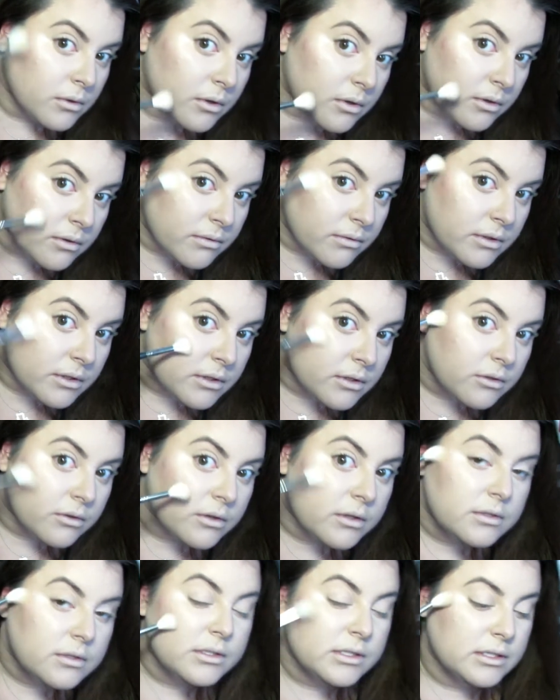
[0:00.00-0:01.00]
I don't think you
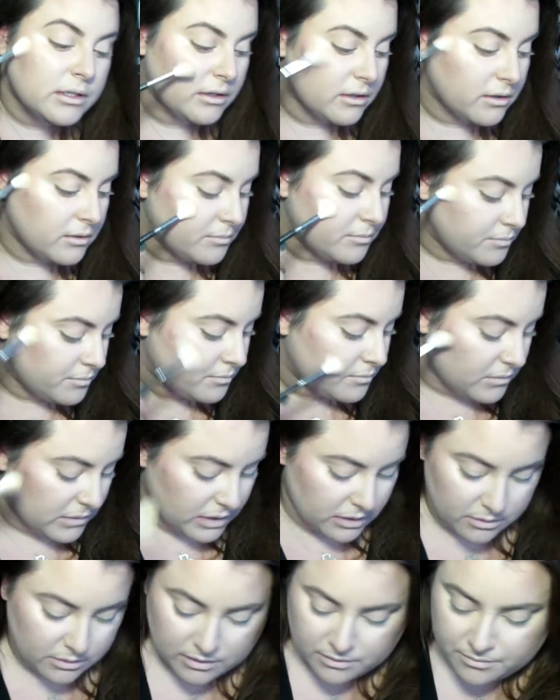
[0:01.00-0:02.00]
can see it.
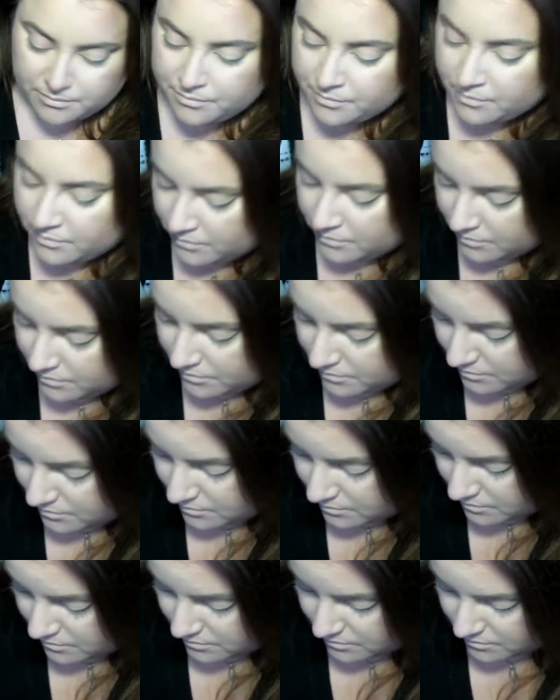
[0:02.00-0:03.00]
Oh well.
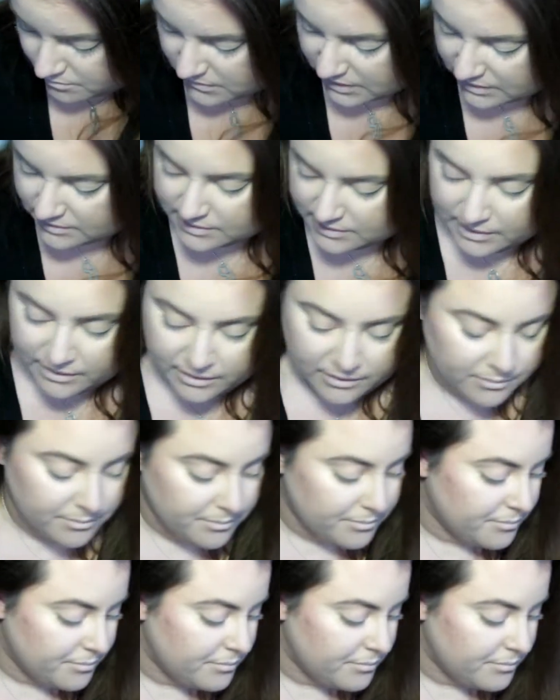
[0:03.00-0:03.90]
It's there.